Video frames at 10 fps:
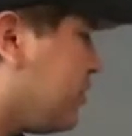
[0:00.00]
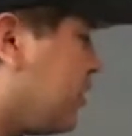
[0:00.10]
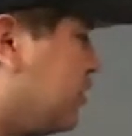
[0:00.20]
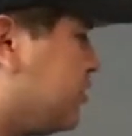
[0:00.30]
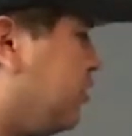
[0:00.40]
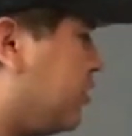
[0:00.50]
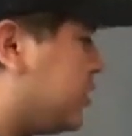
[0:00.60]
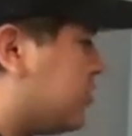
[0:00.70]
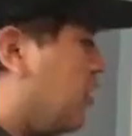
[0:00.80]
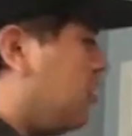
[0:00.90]
So you want
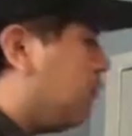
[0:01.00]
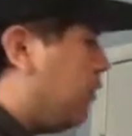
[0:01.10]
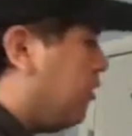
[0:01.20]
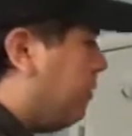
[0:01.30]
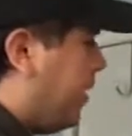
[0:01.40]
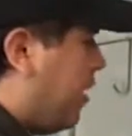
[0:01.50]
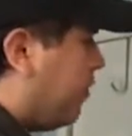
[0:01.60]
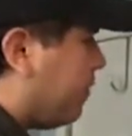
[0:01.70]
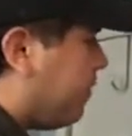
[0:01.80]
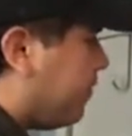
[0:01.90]
to start where
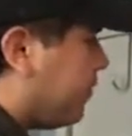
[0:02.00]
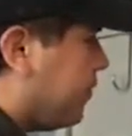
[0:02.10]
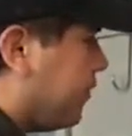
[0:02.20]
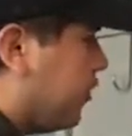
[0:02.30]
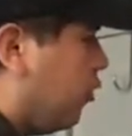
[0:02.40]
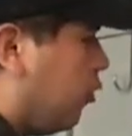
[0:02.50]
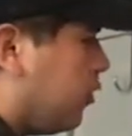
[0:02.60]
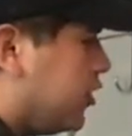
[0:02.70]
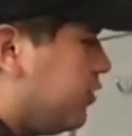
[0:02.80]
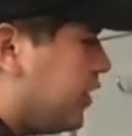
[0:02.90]
about the
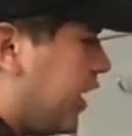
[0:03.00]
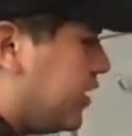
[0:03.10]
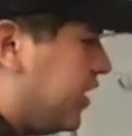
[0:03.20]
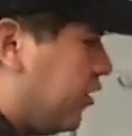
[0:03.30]
orange, you can kind of see the